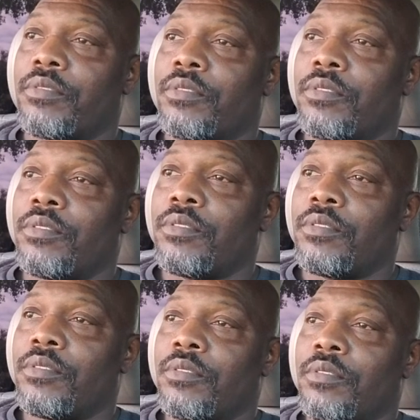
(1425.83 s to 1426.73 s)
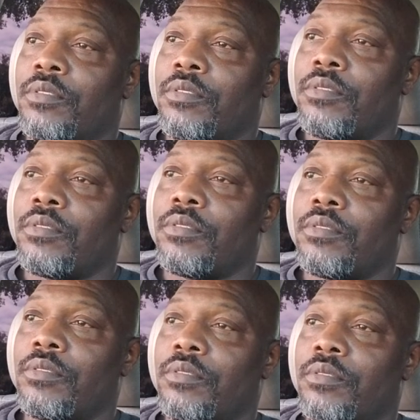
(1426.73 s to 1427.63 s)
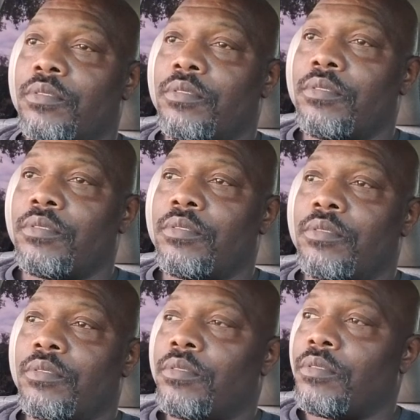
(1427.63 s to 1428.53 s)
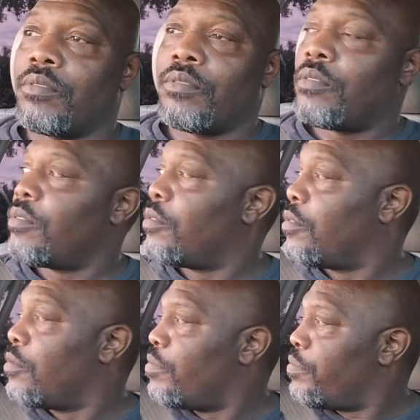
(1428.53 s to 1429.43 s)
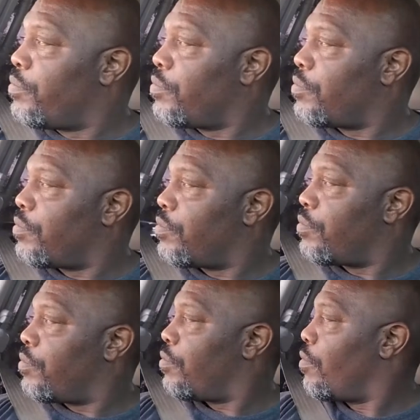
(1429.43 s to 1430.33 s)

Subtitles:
Nothing is said.